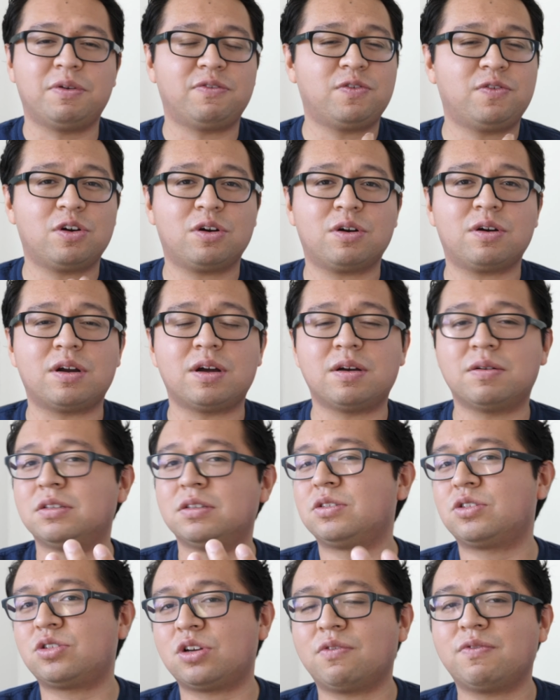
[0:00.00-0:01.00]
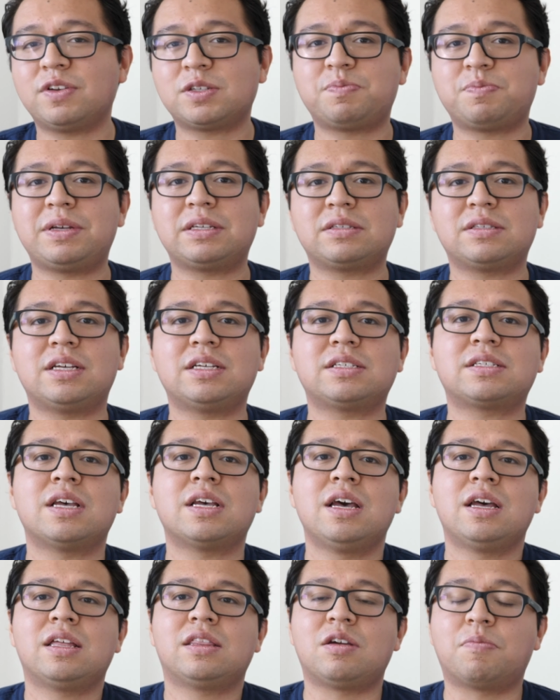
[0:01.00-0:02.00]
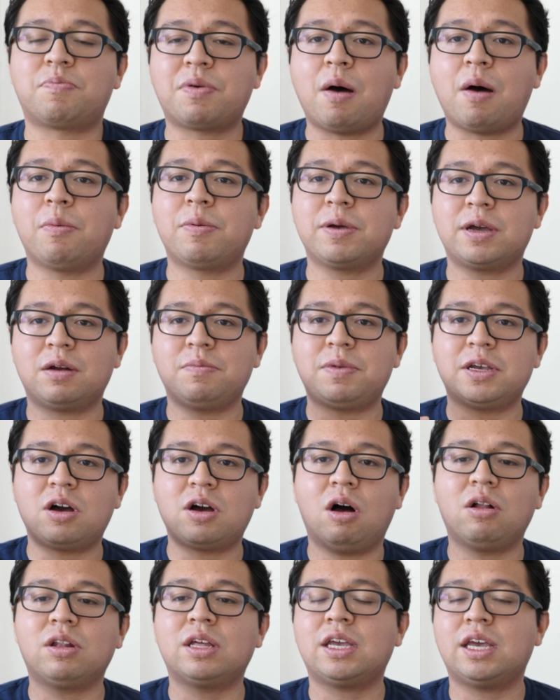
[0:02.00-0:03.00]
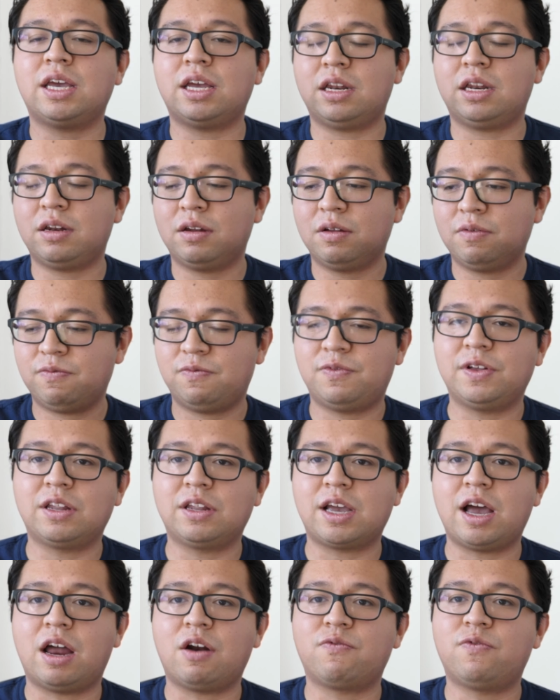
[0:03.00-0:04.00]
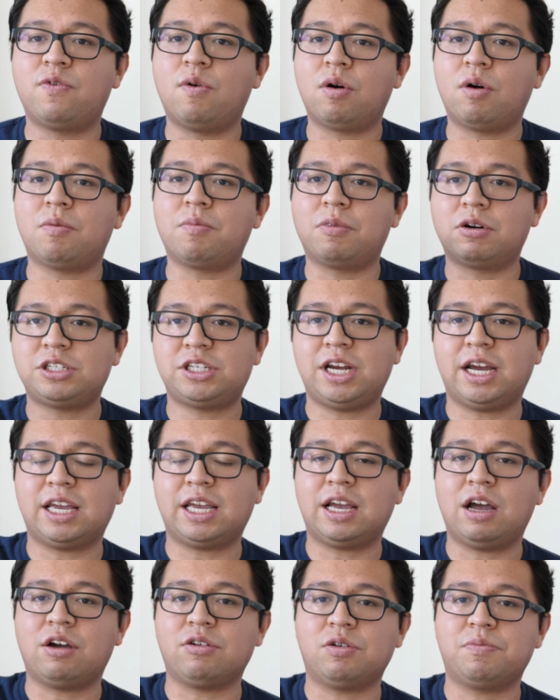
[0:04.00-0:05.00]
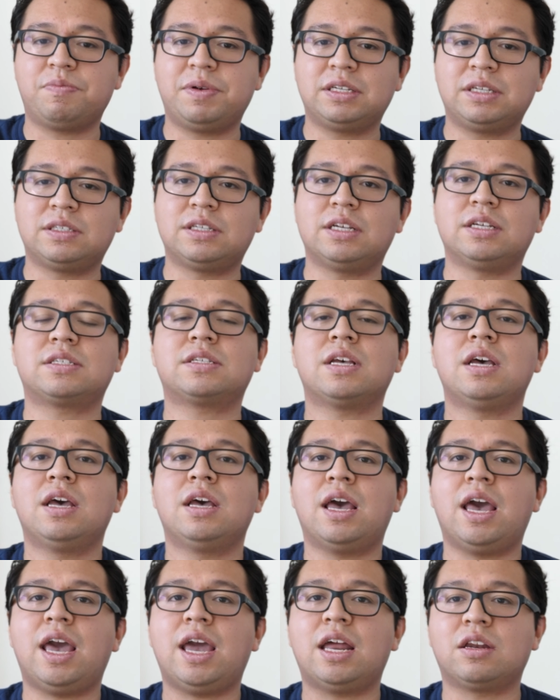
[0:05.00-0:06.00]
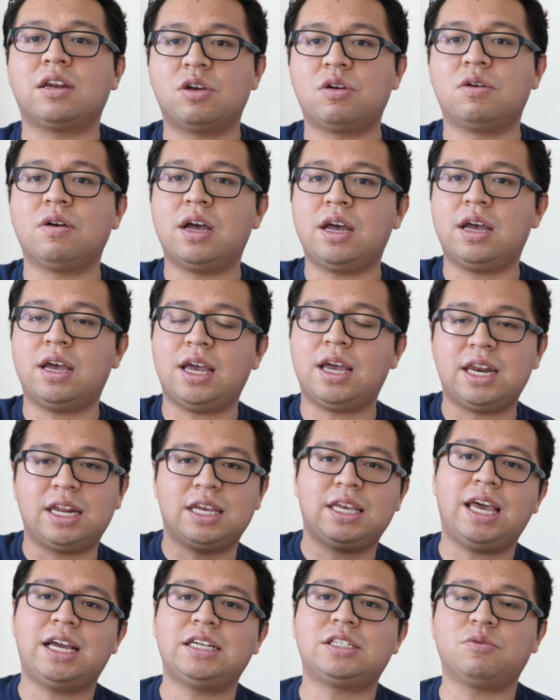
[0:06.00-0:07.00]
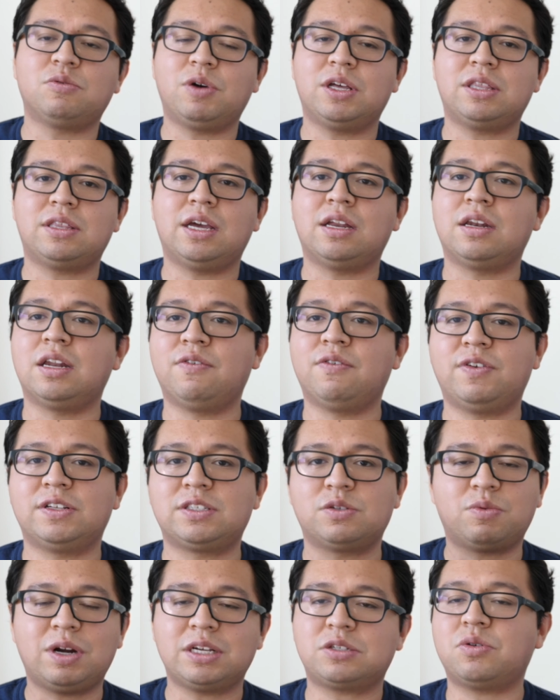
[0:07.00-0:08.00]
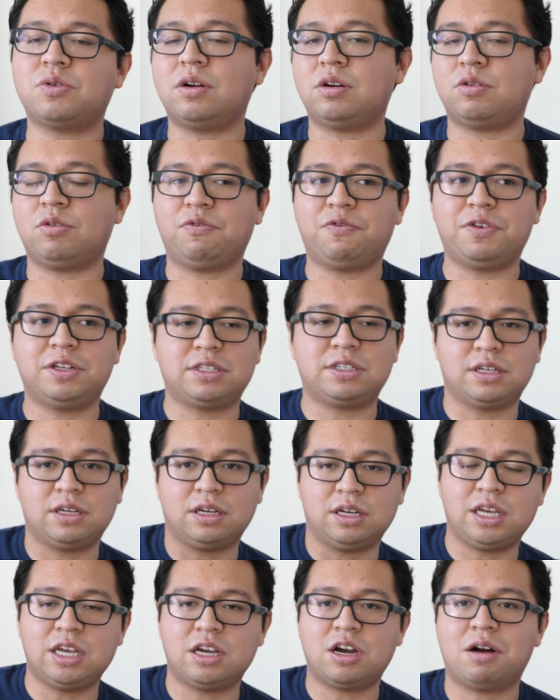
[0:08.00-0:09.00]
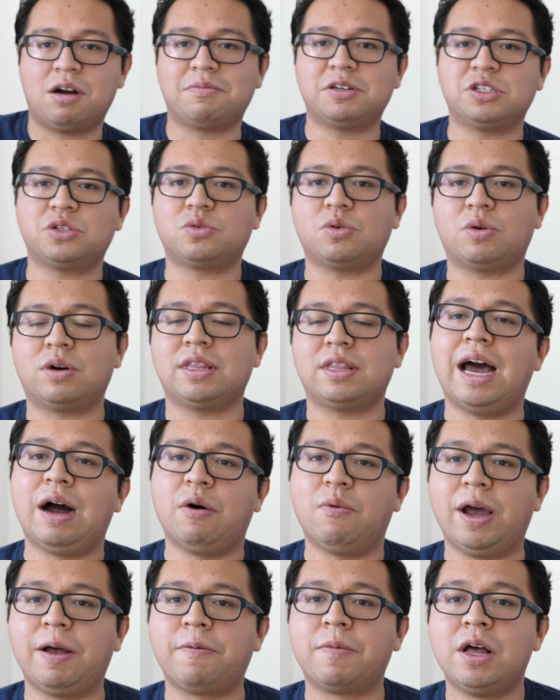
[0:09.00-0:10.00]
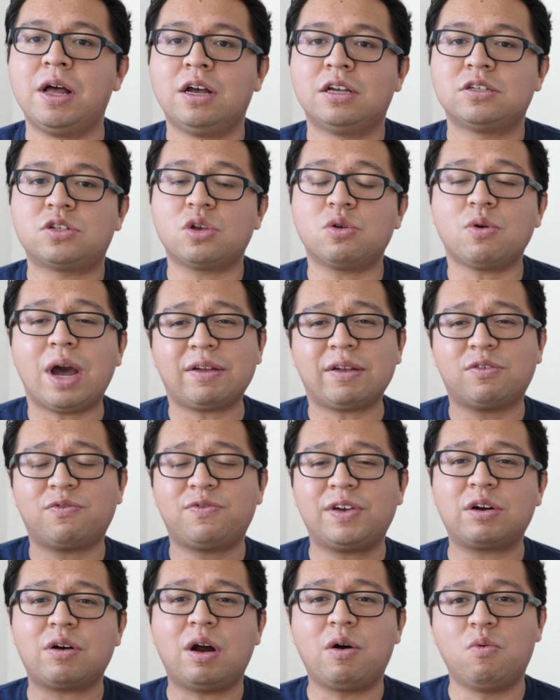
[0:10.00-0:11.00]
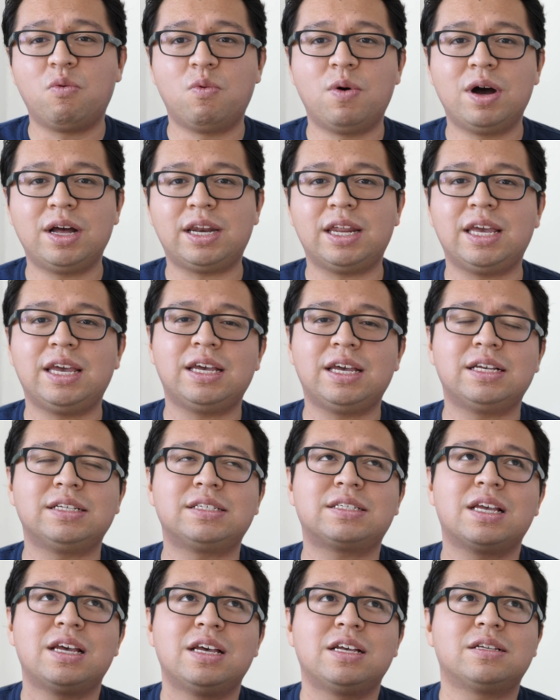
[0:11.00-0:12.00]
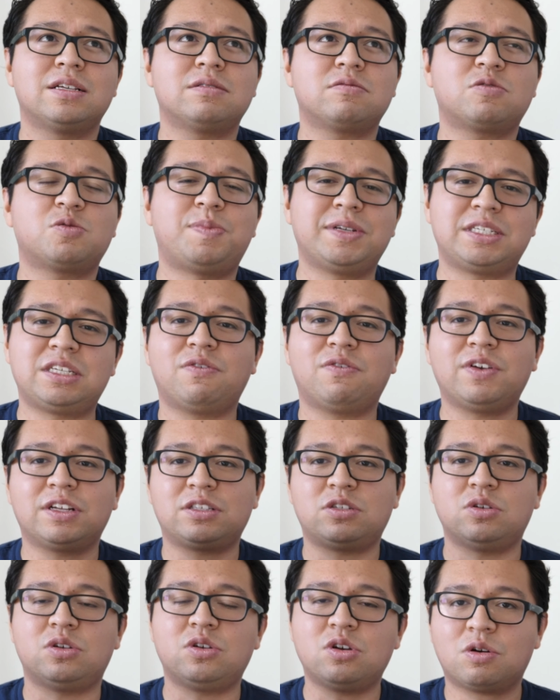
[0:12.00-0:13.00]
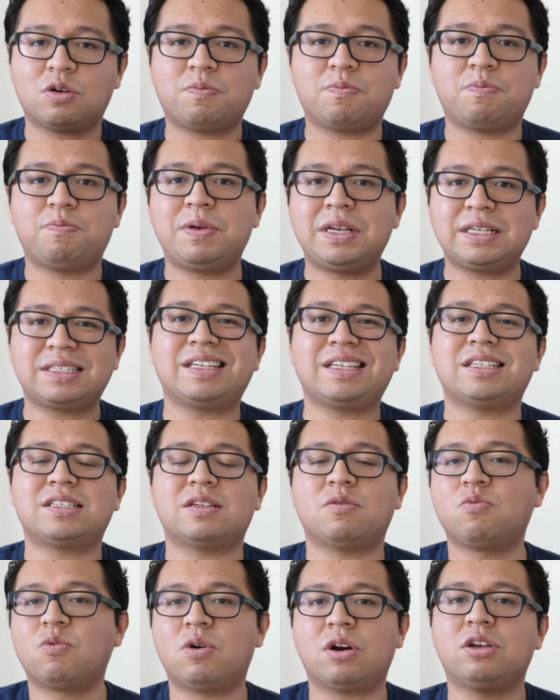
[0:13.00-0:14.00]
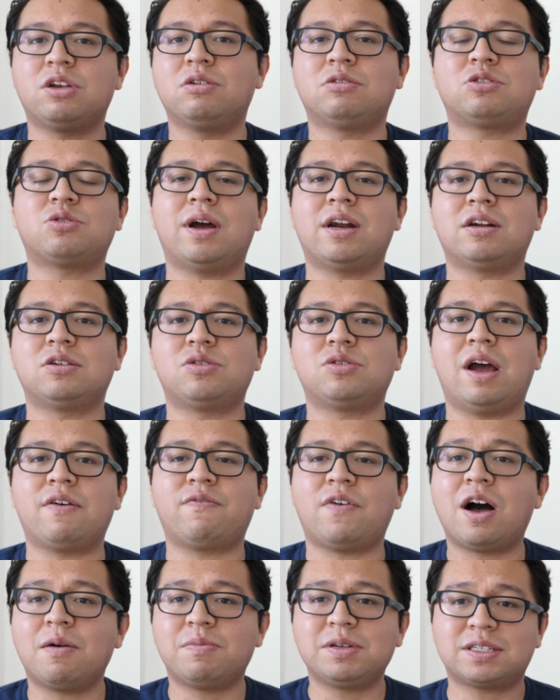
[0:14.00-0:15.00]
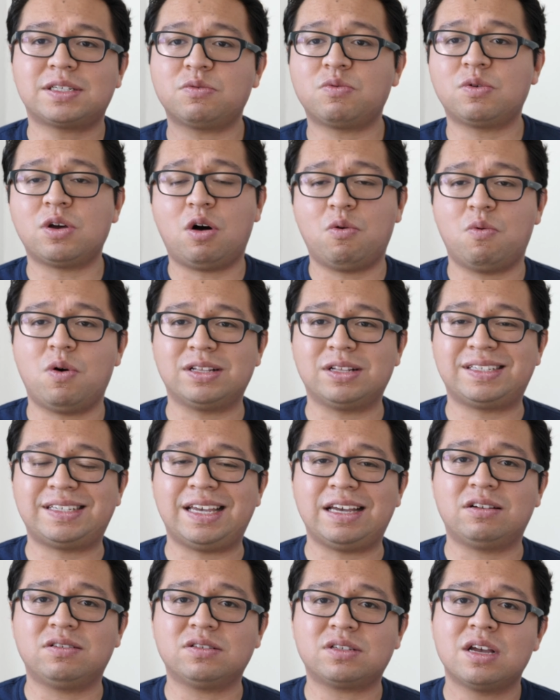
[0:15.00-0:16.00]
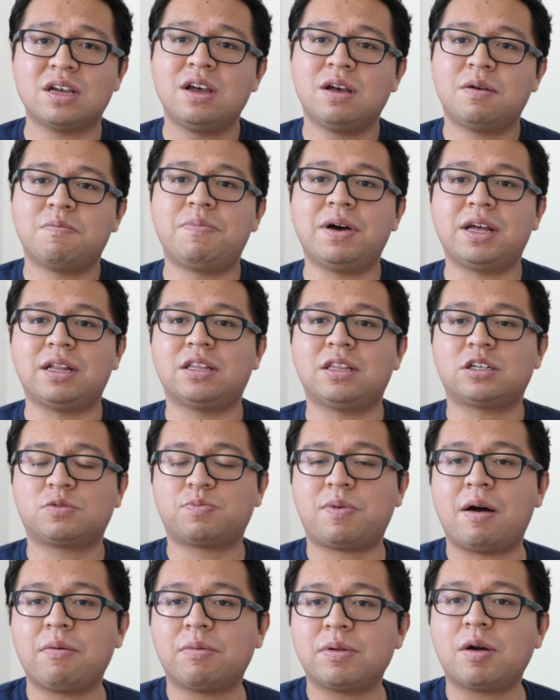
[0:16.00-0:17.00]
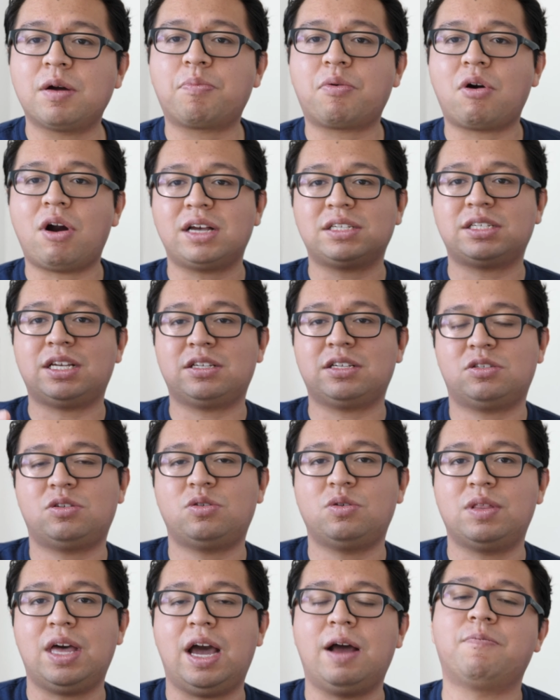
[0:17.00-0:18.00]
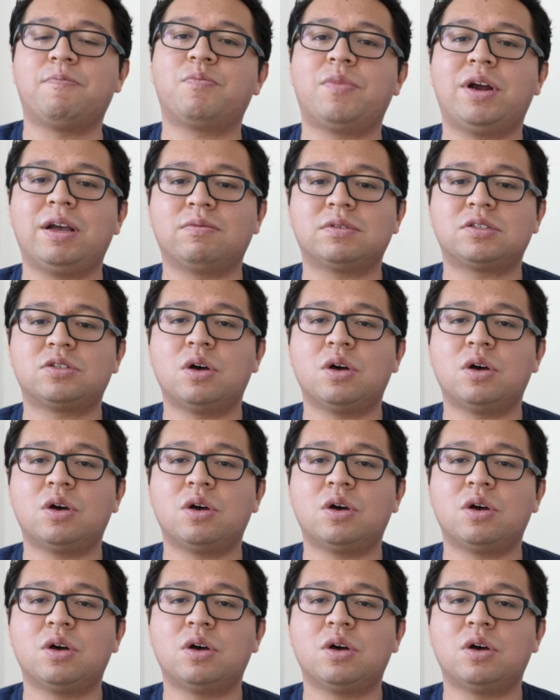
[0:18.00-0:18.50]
If you're a service business, they're probably going to be calling in, filling out a form, or checking out your business and engaging with it if it's a restaurant or if it's an e-commerce store that way. So you have to figure out what is specific to your business and what are you trying to drive. Obviously, we all want sales, but there's probably a process to that, right?